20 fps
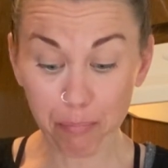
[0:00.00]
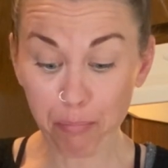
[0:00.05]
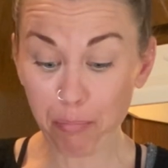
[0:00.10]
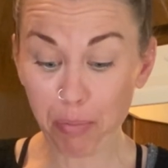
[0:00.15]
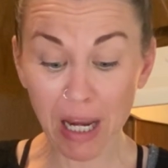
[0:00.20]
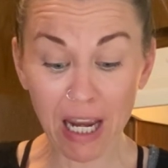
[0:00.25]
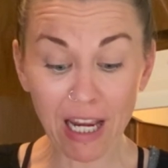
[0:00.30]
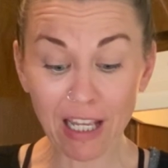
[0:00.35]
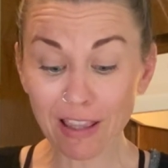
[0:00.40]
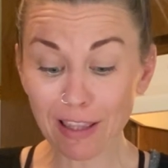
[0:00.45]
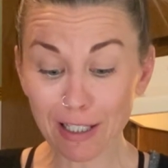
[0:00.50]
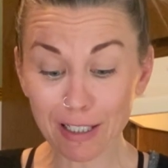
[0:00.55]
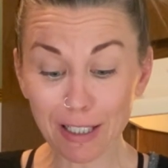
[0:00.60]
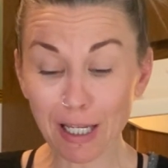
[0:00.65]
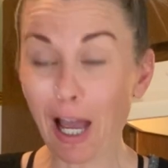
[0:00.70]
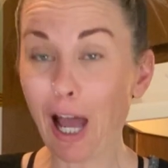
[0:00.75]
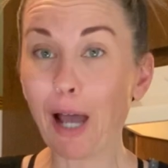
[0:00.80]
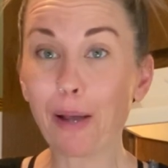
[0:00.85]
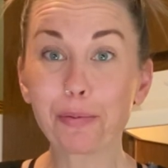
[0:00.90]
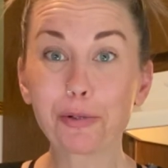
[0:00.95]
paint the
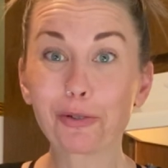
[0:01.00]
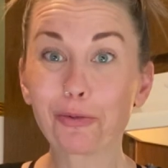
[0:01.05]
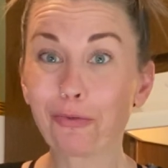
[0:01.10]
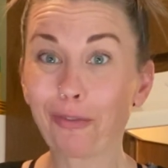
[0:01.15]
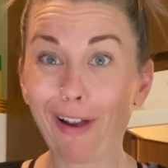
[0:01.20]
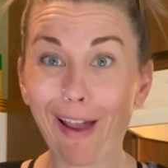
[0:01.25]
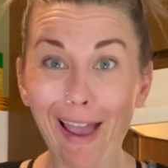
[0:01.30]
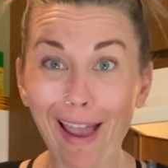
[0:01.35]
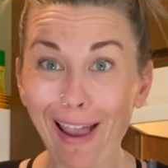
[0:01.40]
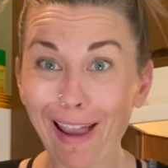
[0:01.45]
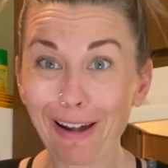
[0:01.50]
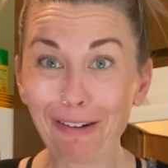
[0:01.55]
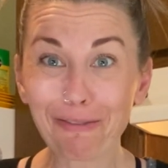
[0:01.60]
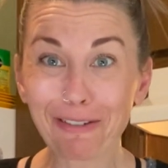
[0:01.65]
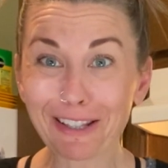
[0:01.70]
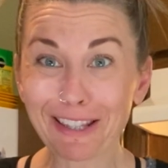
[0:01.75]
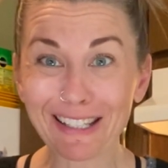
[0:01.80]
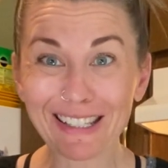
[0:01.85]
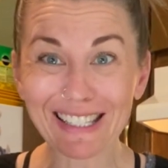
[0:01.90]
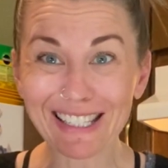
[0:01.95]
tops red
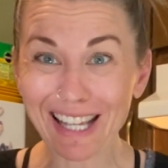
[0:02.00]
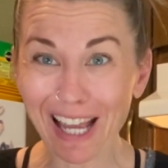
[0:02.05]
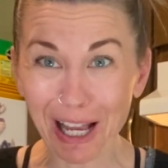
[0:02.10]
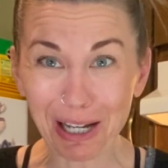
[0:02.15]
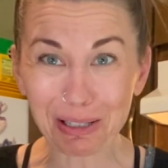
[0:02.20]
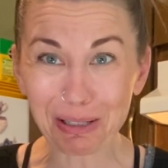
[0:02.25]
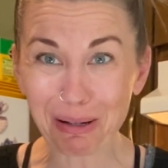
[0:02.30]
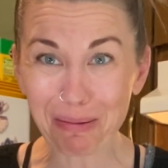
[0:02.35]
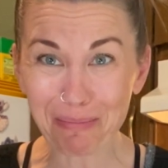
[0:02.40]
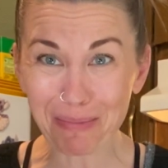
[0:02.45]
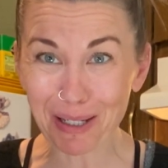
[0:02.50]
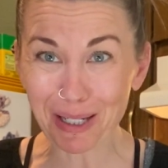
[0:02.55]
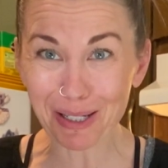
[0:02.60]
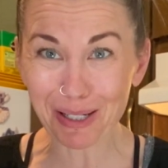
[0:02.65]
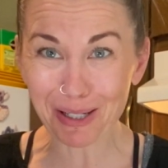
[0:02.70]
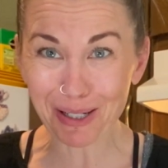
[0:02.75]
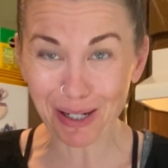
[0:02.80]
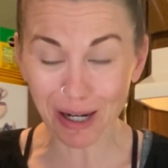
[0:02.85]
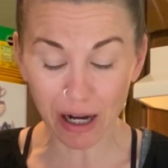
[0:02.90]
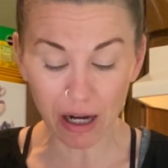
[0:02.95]
with this ketchup
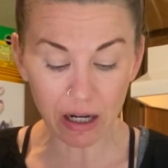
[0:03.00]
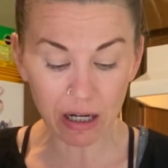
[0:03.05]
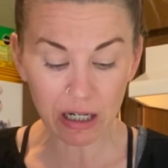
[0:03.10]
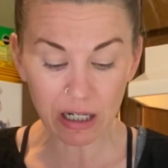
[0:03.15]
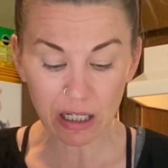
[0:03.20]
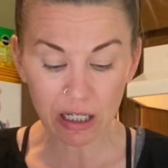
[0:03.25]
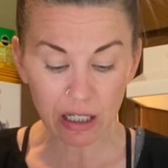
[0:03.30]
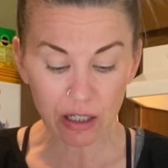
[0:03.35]
mixture.